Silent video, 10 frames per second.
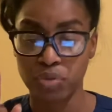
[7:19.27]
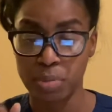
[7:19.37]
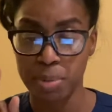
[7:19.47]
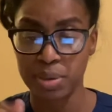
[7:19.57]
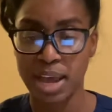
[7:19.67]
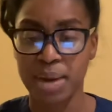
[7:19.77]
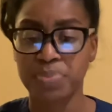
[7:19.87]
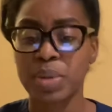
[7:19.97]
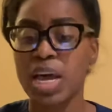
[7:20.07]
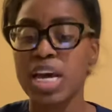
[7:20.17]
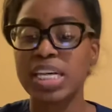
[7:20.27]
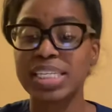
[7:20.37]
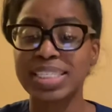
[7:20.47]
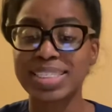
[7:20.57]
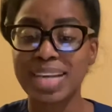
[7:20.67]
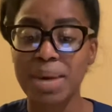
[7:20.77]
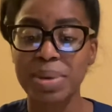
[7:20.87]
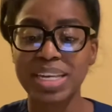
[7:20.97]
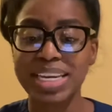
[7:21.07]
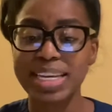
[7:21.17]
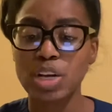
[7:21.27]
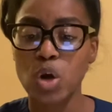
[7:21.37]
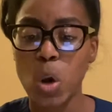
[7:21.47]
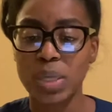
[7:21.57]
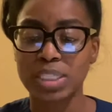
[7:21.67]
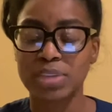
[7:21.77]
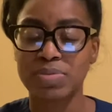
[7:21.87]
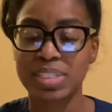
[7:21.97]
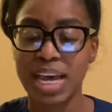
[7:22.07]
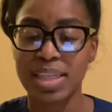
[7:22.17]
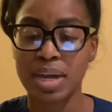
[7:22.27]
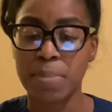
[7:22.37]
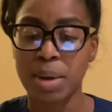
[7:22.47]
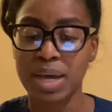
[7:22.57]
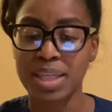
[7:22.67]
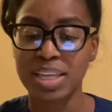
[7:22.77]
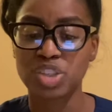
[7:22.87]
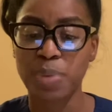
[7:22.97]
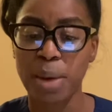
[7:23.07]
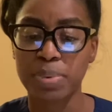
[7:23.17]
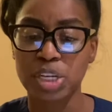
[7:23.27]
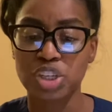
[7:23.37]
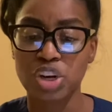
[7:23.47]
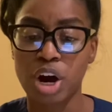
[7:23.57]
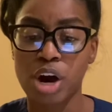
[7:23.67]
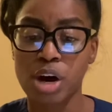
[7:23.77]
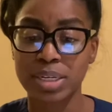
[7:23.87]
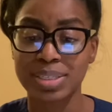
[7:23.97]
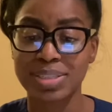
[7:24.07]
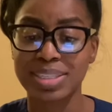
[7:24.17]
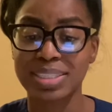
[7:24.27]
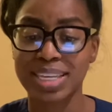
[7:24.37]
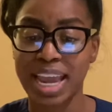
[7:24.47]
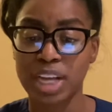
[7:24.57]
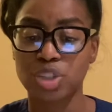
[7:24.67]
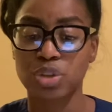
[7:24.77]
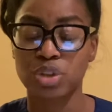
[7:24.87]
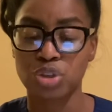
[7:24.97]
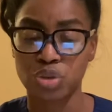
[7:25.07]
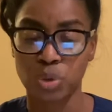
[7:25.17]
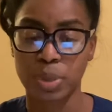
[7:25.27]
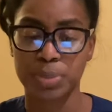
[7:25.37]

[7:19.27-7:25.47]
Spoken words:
Remember that. Some leading causes of death among this population are heart disease, cancer, and stroke.